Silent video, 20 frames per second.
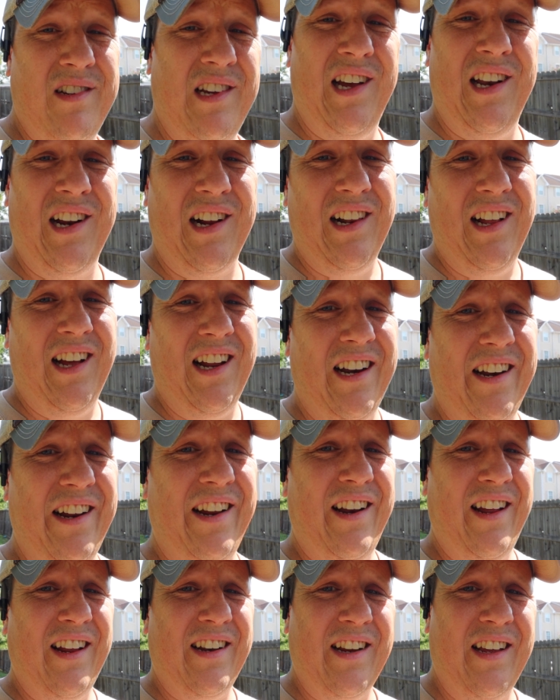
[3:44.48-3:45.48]
kind of glad I
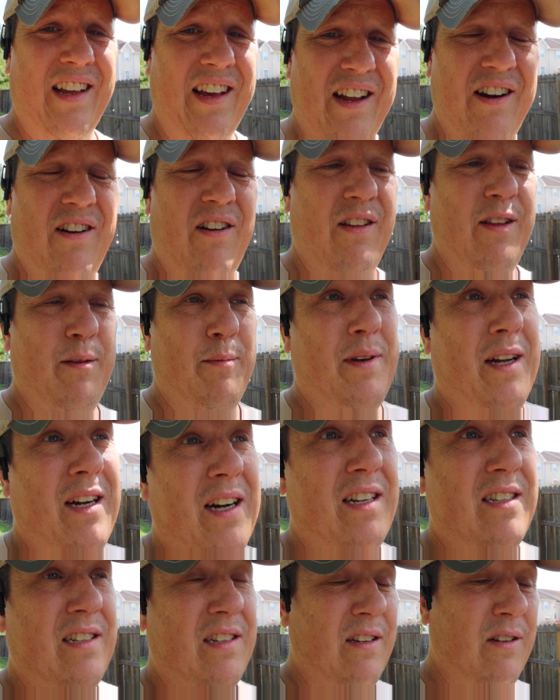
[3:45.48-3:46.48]
didn't have to count all them
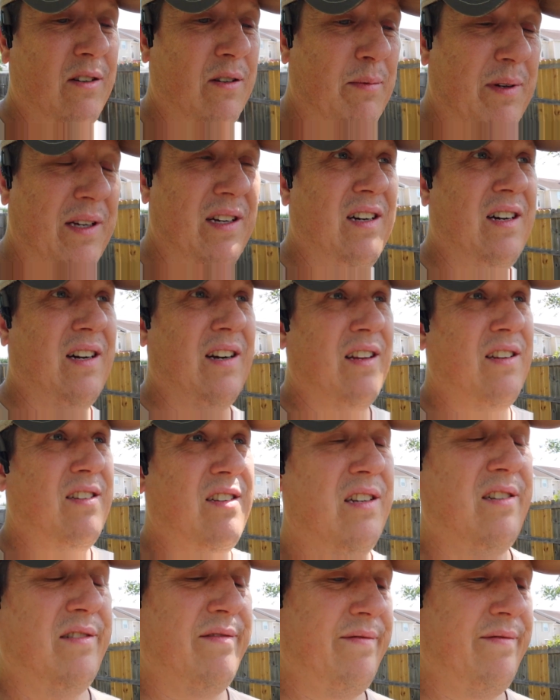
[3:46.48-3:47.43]
dots though, to be honest.